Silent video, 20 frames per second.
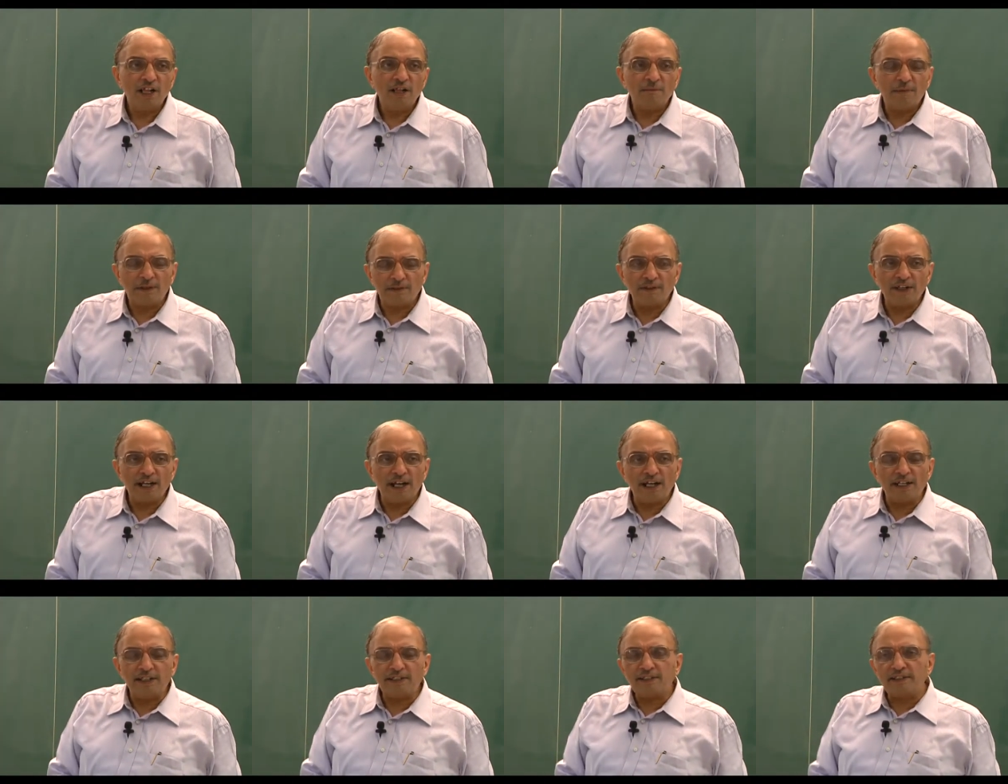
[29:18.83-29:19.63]
But when
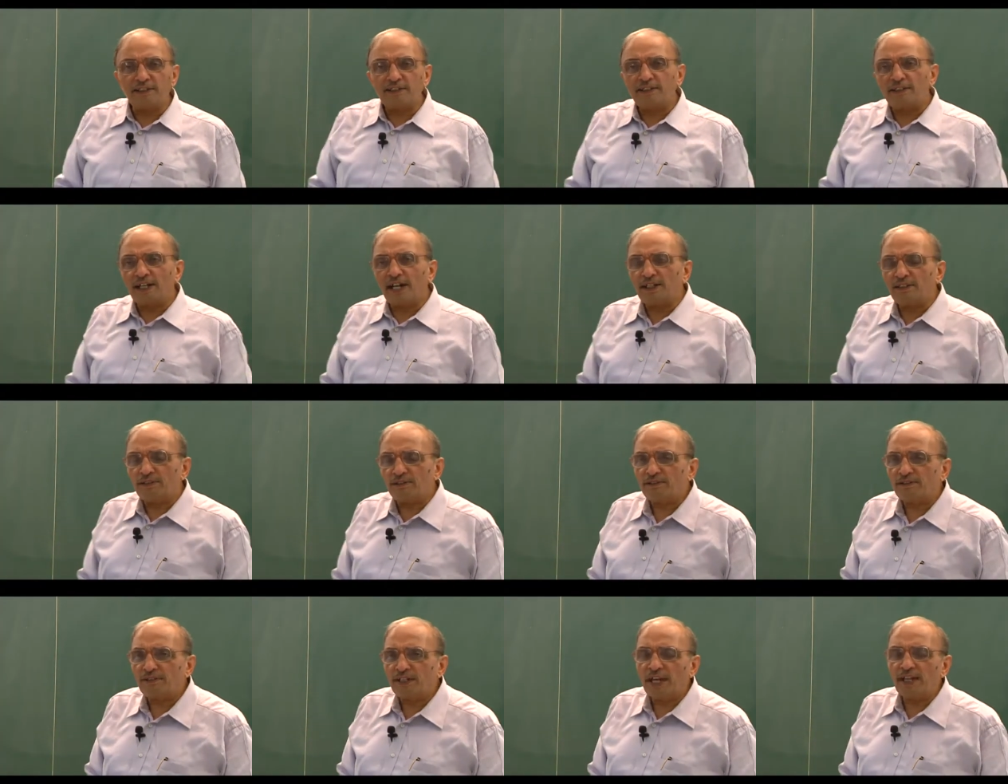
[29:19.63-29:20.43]
I tried
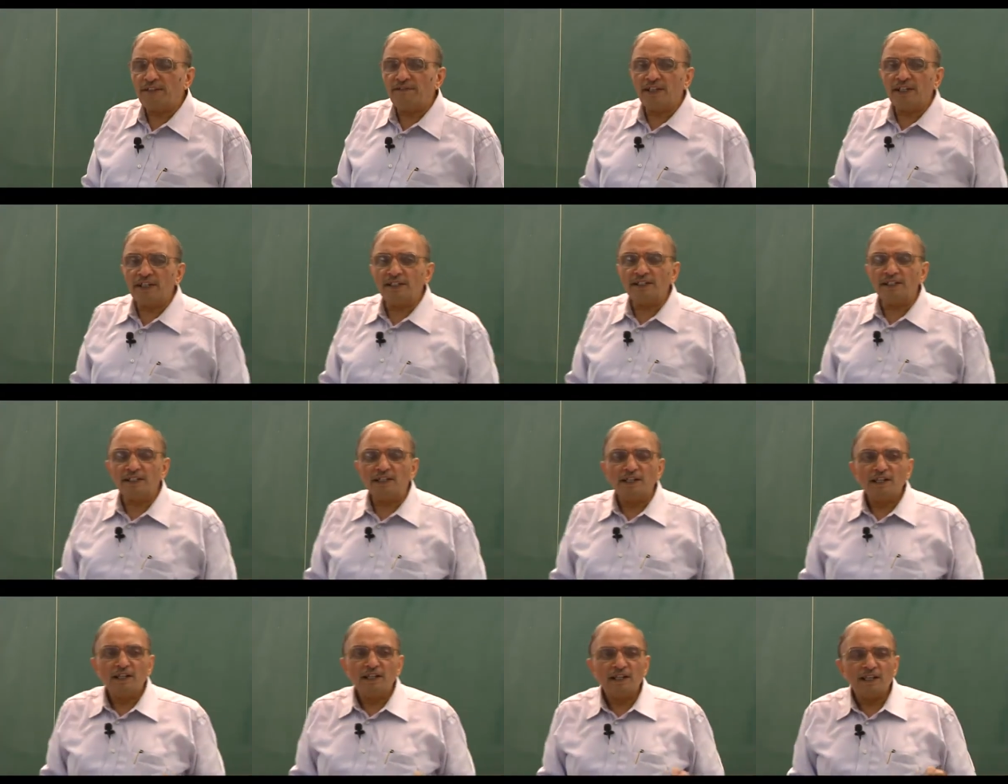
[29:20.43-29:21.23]
to drive in,
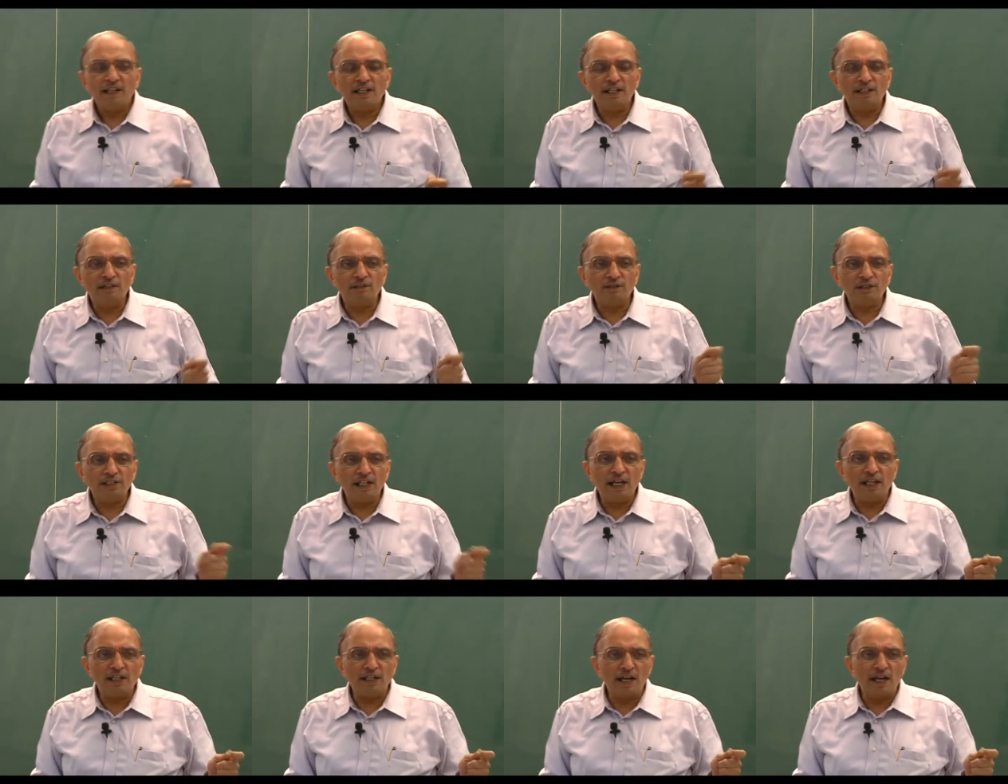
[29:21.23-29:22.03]
in
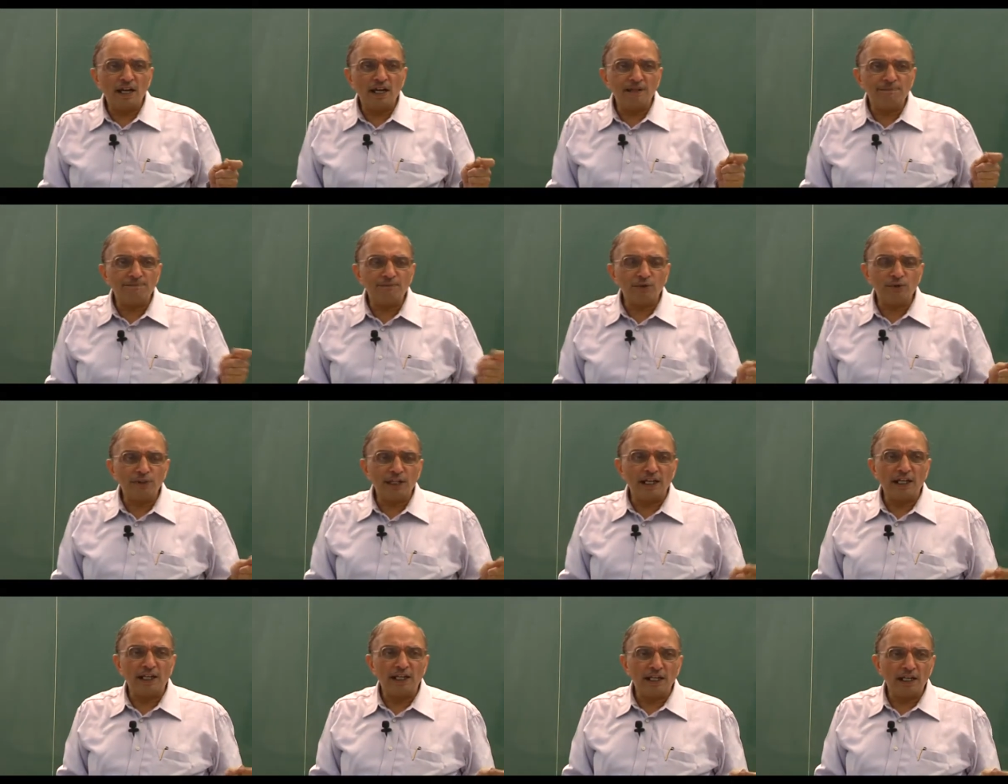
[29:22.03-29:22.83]
Ludhiana and
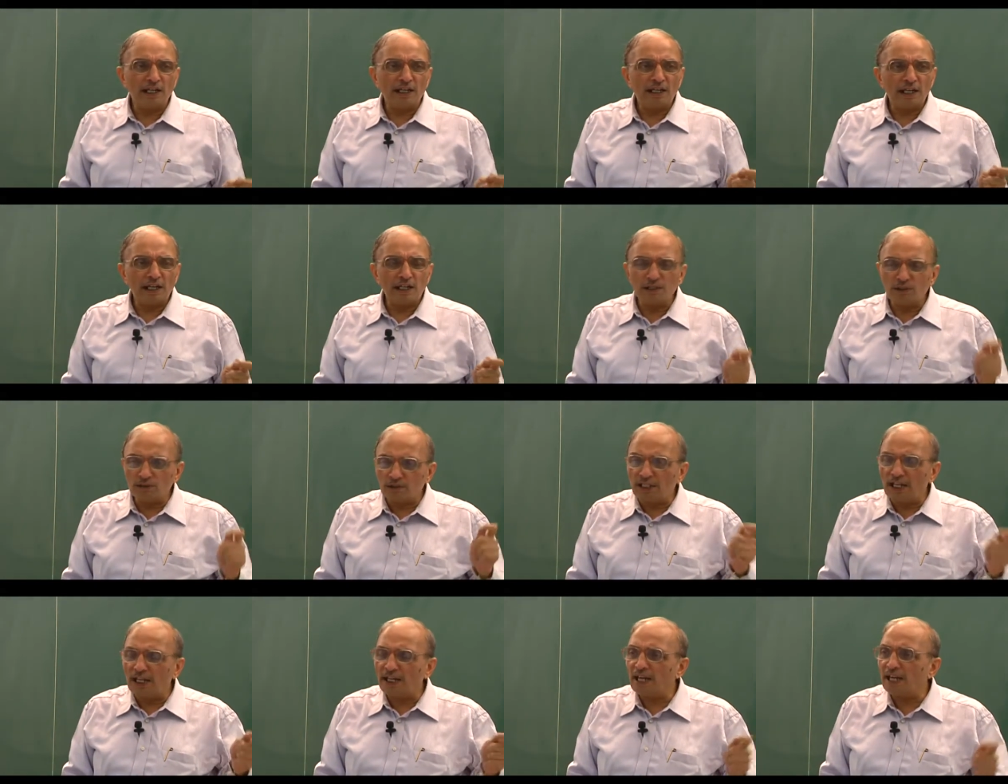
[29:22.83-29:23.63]
Pune. In uh,
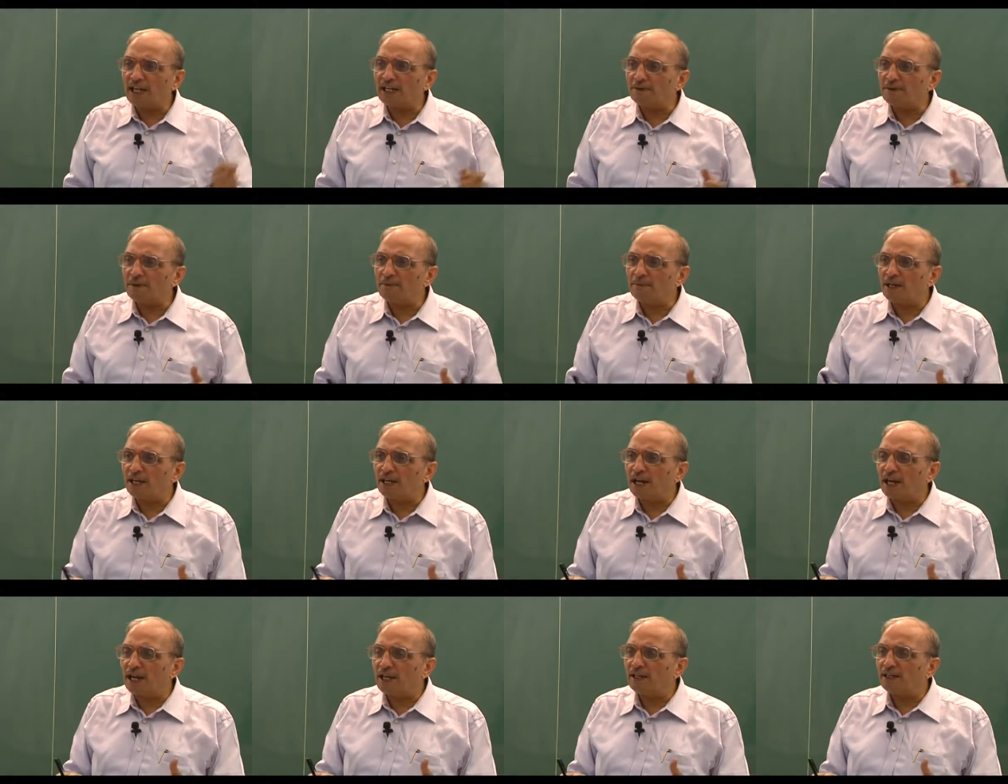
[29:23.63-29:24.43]
Ludhiana, I remember
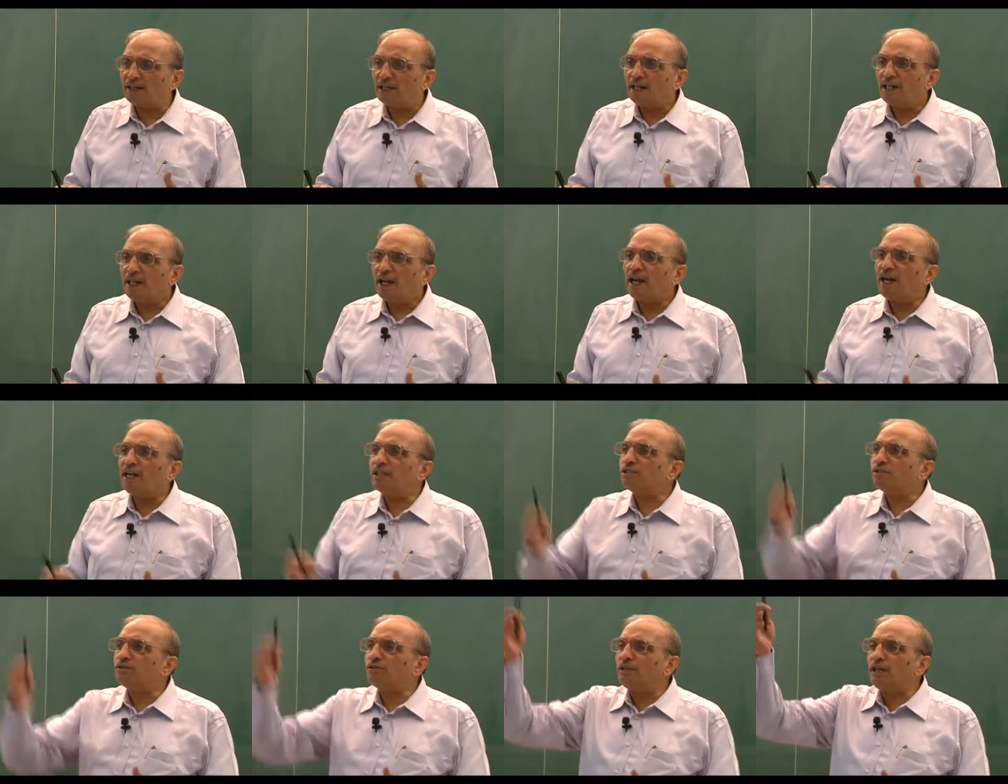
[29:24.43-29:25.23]
I, I
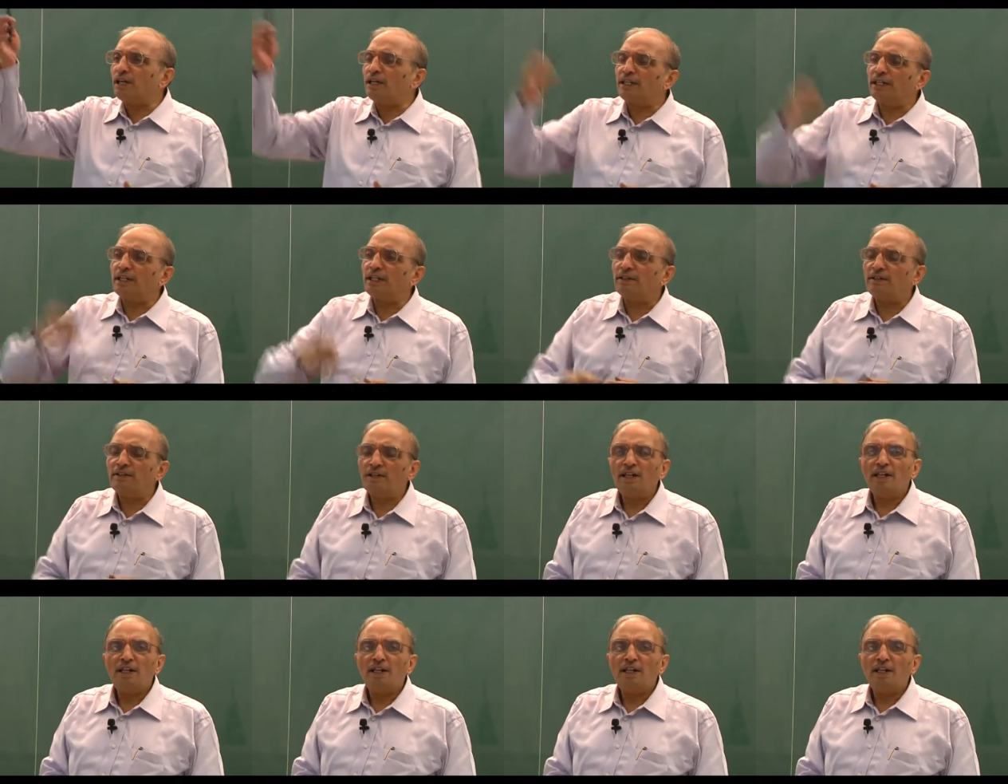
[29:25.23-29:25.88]
stood at a,